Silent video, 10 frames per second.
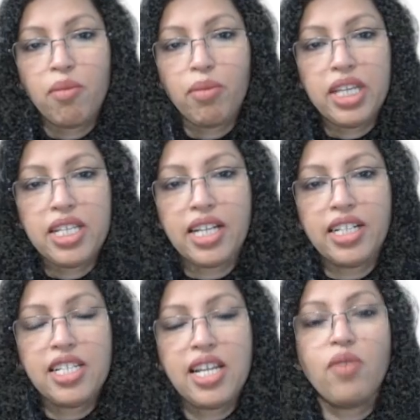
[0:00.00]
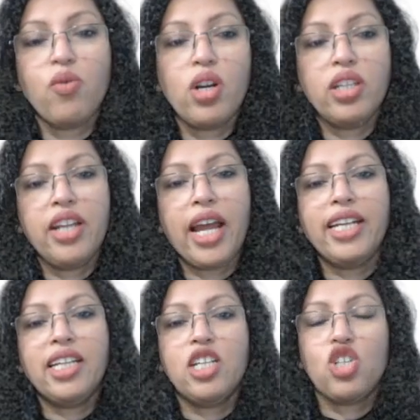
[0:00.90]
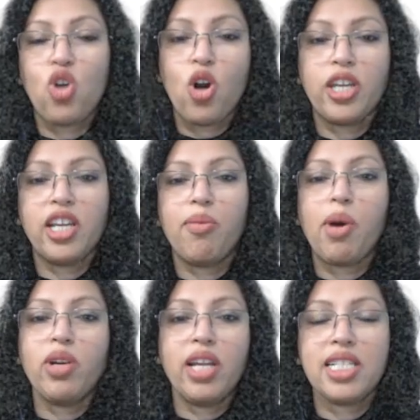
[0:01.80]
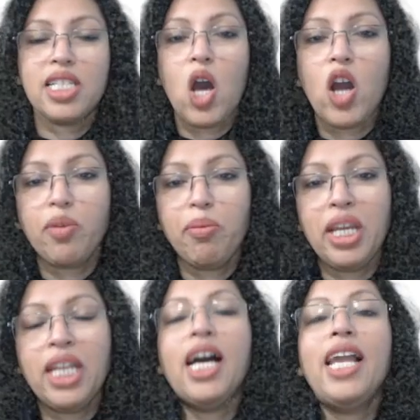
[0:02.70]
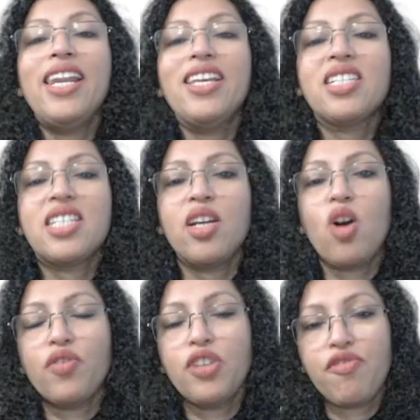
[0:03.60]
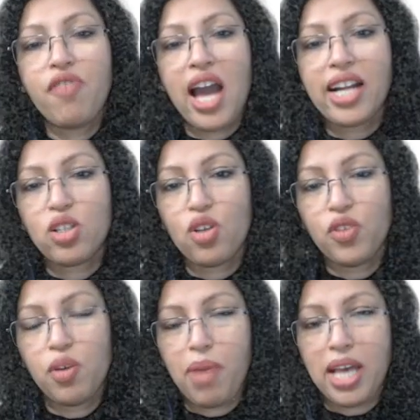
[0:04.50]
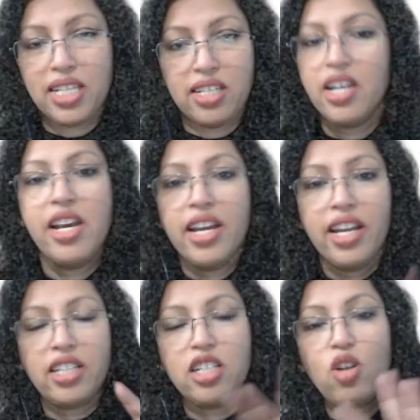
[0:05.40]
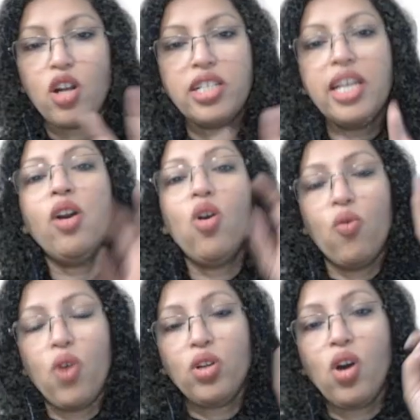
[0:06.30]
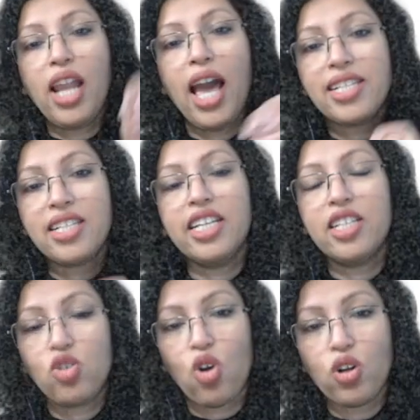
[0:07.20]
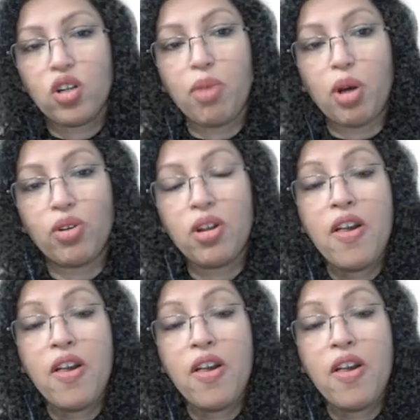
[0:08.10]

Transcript: Please understand, what the writer is talking about does not mean a listing of the facts of the passage. It is not saying, oh, what all has he talked about.